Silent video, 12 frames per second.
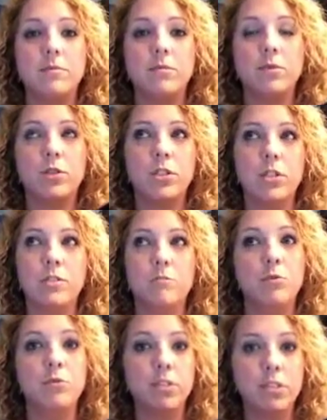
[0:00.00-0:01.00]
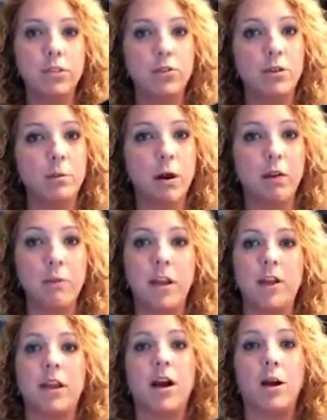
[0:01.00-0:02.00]
She moves into a new apartment
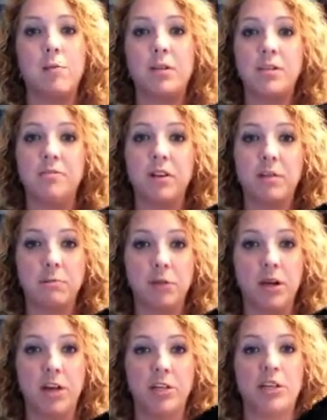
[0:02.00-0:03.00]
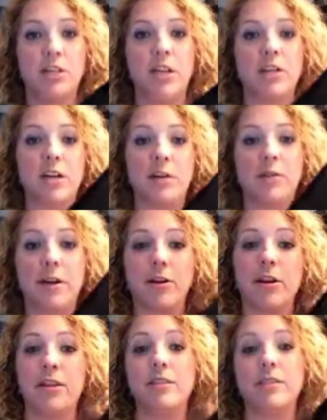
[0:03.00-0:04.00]
and the carpet is very plush, and they talk about her
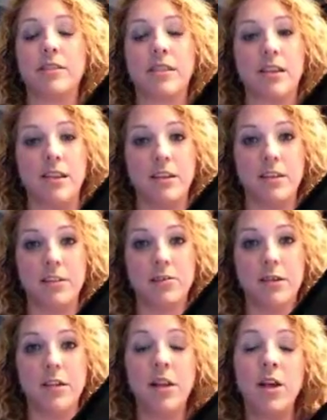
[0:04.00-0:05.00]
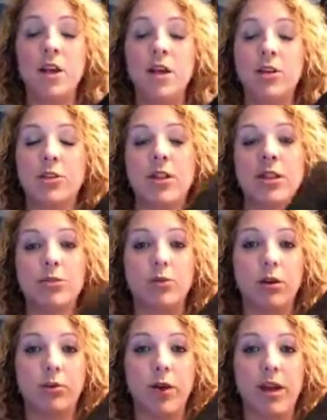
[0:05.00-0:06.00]
heels sinking into it. So that's
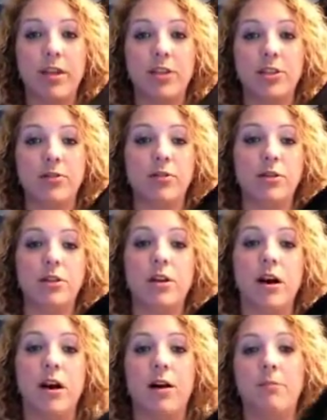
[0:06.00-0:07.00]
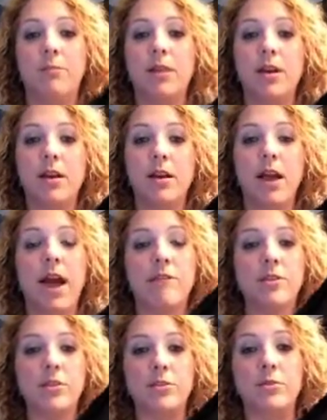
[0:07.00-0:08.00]
one way that you could have
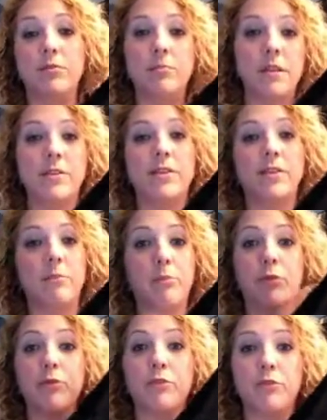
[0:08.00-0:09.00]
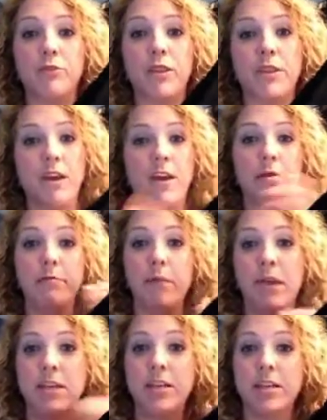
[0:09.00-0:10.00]
the student basically prove that they
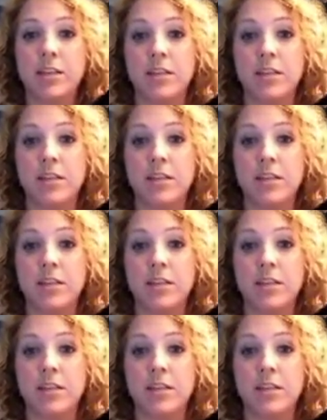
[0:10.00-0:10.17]
made these